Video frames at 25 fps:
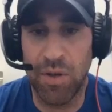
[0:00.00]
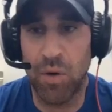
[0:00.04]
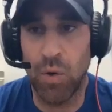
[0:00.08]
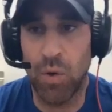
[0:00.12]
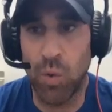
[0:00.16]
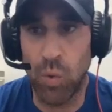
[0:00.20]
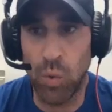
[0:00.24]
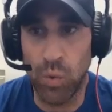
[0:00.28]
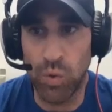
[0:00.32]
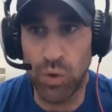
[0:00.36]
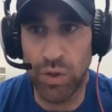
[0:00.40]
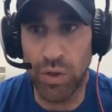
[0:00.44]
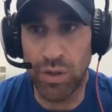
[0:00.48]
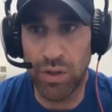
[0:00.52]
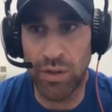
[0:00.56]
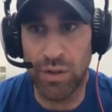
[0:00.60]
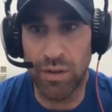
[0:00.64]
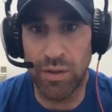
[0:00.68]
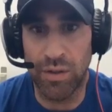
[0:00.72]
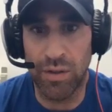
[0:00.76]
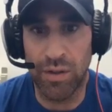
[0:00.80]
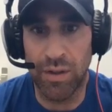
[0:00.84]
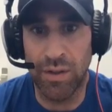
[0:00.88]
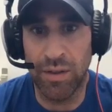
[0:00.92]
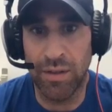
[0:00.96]

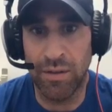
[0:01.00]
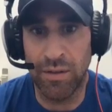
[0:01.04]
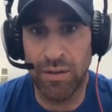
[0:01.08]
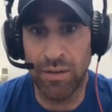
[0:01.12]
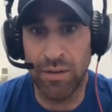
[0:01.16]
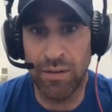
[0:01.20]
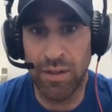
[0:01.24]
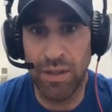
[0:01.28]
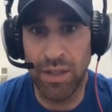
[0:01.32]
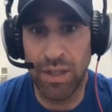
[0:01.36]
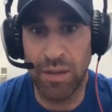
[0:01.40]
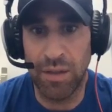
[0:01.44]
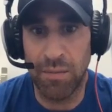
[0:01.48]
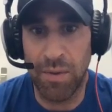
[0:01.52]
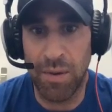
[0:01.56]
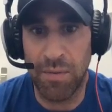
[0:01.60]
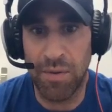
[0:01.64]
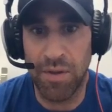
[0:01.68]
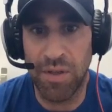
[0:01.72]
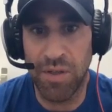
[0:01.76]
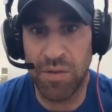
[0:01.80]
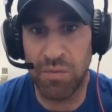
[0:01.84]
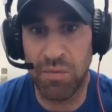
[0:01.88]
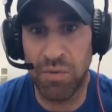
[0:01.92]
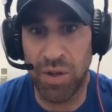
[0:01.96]
older and, maybe
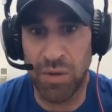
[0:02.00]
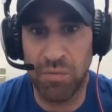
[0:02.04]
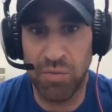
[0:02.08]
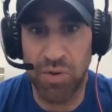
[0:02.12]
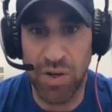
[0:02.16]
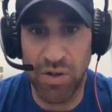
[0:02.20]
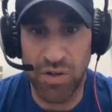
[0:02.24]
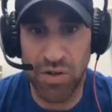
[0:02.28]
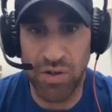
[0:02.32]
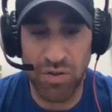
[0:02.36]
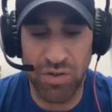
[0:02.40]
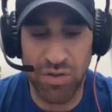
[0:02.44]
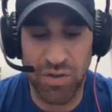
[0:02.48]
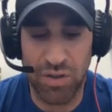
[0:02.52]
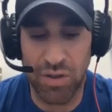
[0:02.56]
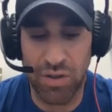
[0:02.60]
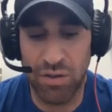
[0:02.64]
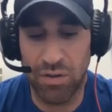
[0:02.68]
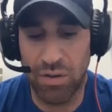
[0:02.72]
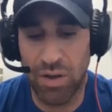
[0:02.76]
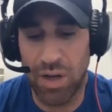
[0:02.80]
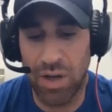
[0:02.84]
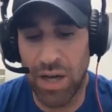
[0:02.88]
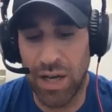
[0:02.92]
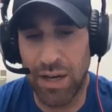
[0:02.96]
his blood pressure is a
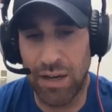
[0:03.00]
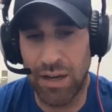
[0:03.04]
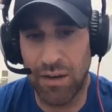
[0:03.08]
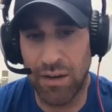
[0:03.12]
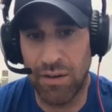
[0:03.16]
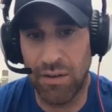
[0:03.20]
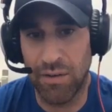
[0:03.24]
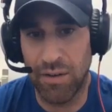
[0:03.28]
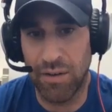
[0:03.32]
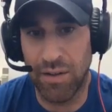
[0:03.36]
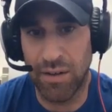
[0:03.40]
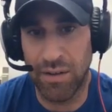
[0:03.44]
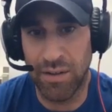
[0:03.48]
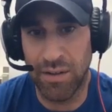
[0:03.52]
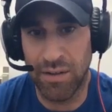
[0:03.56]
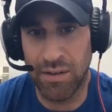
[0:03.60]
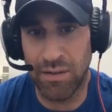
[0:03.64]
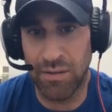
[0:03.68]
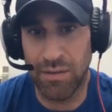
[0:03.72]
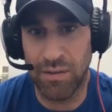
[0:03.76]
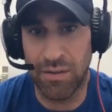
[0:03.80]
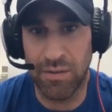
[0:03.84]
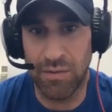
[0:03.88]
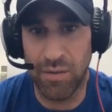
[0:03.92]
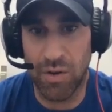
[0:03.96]
little higher and it's
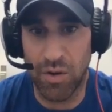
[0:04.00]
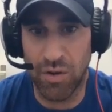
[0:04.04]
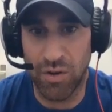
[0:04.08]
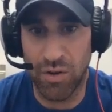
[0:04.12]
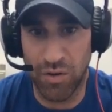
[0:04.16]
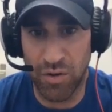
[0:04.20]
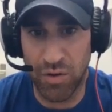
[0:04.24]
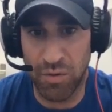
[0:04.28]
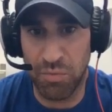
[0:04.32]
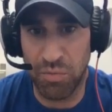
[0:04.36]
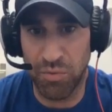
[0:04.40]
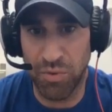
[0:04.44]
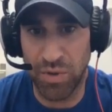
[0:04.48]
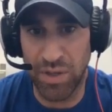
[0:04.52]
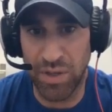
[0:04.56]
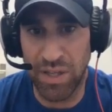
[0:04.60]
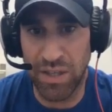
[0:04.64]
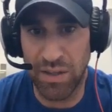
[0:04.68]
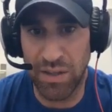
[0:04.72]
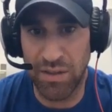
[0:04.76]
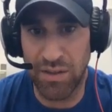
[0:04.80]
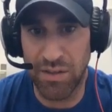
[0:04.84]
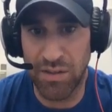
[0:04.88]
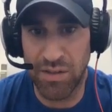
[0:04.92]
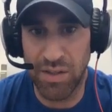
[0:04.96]
harder to
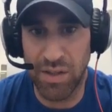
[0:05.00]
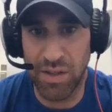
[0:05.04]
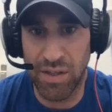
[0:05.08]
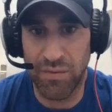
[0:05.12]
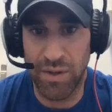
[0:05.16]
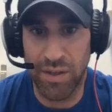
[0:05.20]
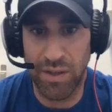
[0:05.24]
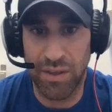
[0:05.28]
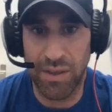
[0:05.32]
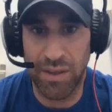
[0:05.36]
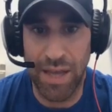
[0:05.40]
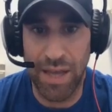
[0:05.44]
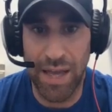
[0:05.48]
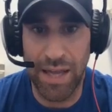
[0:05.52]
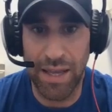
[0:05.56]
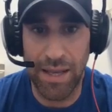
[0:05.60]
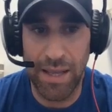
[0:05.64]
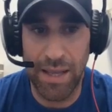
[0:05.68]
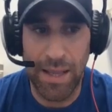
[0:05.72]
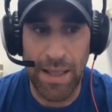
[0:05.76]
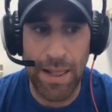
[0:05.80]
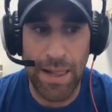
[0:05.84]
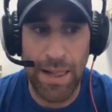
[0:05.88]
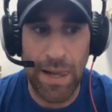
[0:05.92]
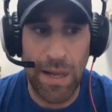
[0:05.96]
breathe and stuff like that.
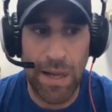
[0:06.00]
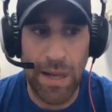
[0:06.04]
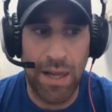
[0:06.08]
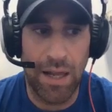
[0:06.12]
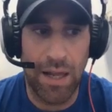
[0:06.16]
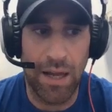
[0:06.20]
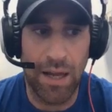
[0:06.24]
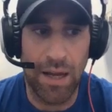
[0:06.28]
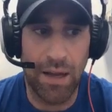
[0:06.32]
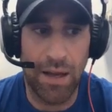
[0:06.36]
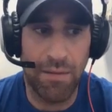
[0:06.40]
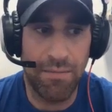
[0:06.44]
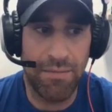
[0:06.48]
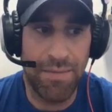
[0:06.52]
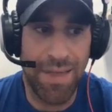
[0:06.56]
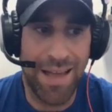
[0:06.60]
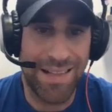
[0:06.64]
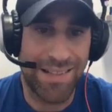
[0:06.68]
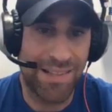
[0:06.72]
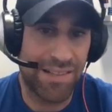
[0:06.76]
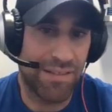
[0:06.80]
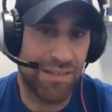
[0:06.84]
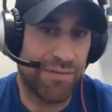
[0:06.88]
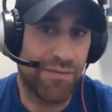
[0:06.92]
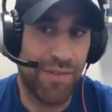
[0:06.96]

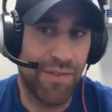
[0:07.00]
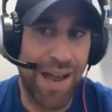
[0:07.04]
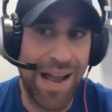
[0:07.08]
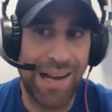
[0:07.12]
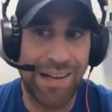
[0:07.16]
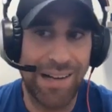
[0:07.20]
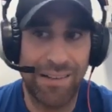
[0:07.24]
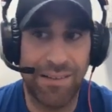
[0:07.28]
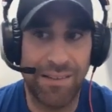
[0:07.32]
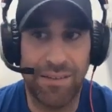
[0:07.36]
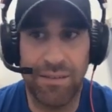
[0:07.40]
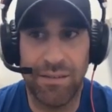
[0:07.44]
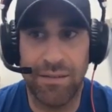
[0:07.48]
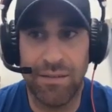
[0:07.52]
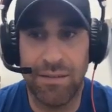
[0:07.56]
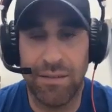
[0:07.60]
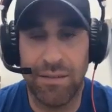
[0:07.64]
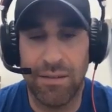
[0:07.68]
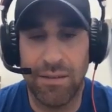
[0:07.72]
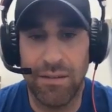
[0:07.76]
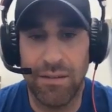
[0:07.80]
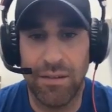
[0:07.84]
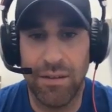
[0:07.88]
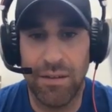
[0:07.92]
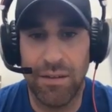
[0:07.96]
That's a factor
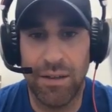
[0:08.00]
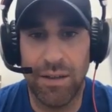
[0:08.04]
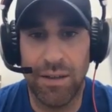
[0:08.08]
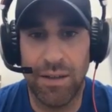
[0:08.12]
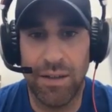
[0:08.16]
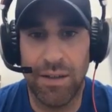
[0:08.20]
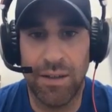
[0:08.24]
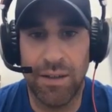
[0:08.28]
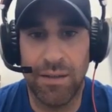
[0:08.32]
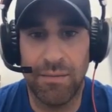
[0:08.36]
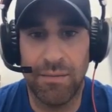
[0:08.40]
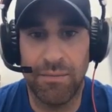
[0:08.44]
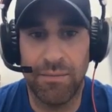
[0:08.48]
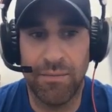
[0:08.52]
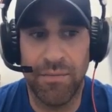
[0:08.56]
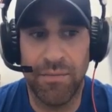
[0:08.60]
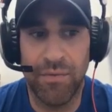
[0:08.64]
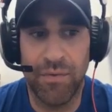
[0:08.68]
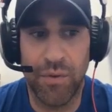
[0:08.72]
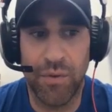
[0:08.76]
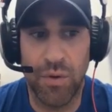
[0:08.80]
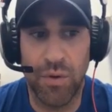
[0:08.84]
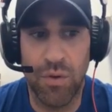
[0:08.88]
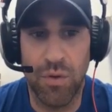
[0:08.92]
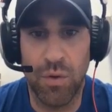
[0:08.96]

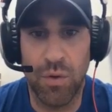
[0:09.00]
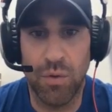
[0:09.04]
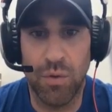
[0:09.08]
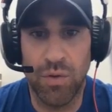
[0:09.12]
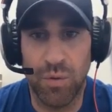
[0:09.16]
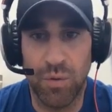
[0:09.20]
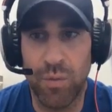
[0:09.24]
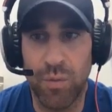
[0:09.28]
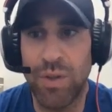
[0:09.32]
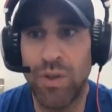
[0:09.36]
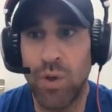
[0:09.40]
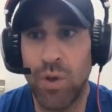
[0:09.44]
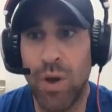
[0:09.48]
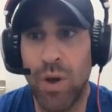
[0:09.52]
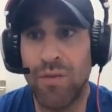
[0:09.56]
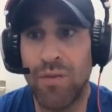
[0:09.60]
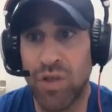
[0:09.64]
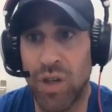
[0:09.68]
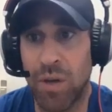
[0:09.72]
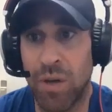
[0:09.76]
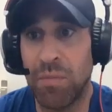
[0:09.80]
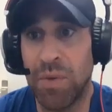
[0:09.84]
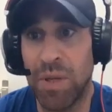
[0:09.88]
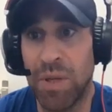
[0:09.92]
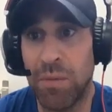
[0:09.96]
for those. We do have
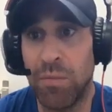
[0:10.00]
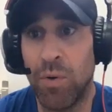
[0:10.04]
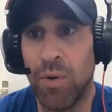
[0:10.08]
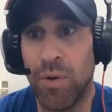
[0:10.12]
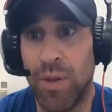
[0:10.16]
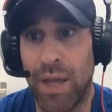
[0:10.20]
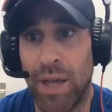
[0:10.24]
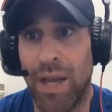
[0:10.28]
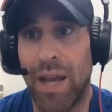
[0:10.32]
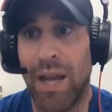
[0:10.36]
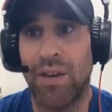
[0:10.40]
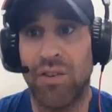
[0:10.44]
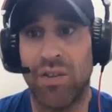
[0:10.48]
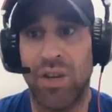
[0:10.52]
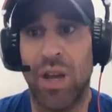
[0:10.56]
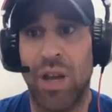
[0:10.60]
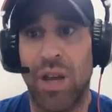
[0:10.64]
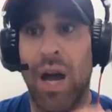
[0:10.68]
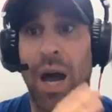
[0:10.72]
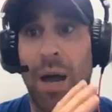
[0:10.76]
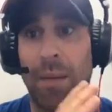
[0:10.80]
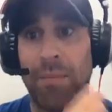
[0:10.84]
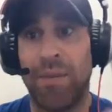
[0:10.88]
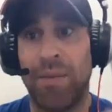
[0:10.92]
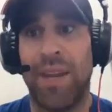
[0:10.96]
some people that actually
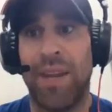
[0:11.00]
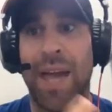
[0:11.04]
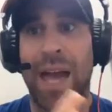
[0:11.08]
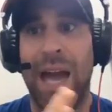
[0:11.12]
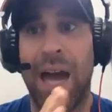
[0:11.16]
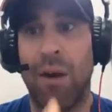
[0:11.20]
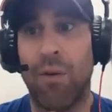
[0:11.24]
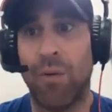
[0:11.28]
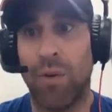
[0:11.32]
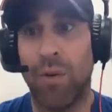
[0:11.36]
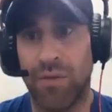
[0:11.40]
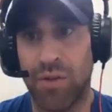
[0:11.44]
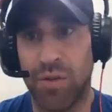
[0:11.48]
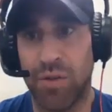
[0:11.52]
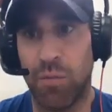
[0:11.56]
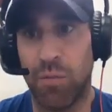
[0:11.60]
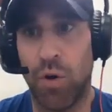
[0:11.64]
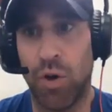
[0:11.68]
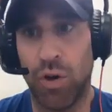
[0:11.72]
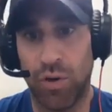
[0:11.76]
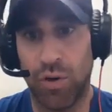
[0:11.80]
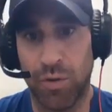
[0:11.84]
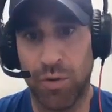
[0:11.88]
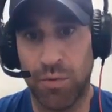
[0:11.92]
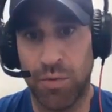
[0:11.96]
opted out of
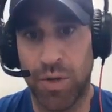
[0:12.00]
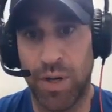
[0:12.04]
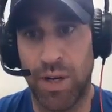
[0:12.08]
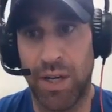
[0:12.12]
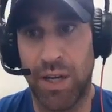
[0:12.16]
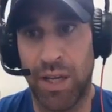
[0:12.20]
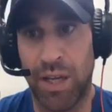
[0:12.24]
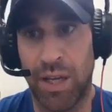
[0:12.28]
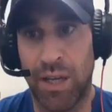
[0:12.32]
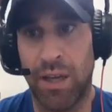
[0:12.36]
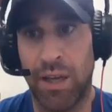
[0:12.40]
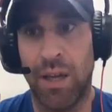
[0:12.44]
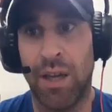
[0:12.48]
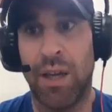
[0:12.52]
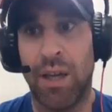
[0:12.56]
small group training